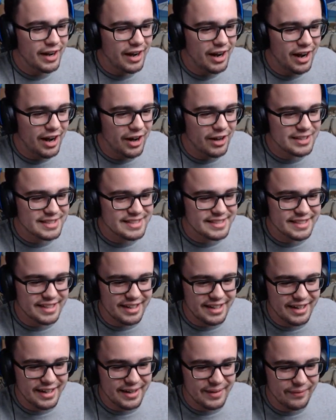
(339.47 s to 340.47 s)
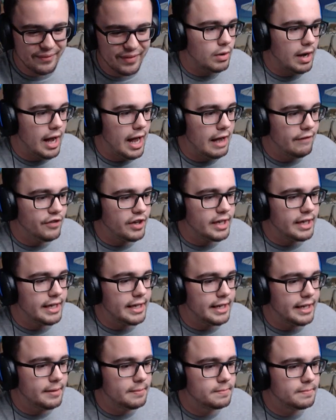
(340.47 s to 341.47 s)
awesome! So I have a
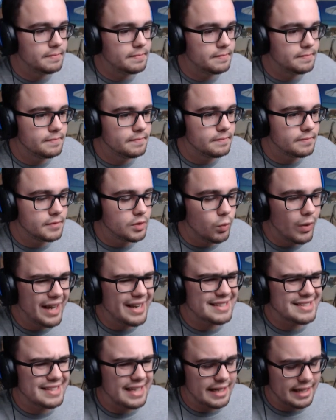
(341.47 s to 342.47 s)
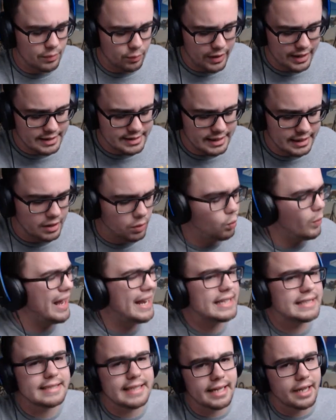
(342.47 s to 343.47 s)
key. Wait a second, wait a second,
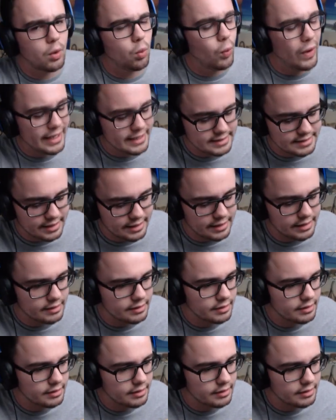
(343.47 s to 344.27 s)
wait a second, wait a second.